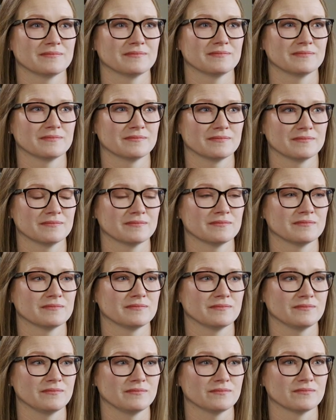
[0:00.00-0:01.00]

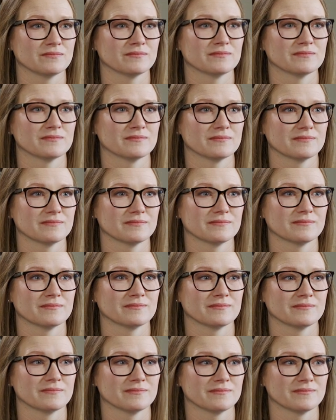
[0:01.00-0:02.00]

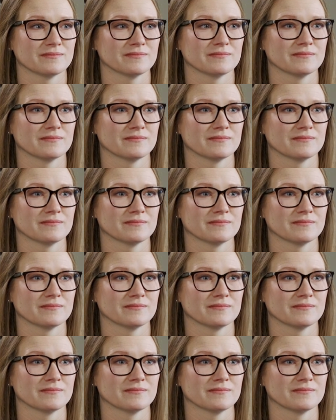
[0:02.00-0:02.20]
[no speech]